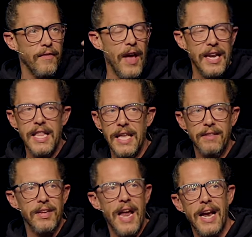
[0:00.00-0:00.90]
if anything
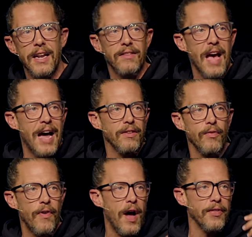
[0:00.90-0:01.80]
tonight as God as
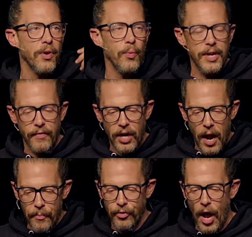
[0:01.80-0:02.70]
a father or whatever
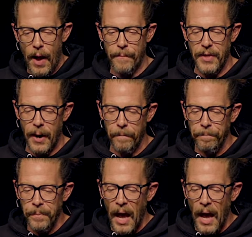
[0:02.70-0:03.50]
comes up there,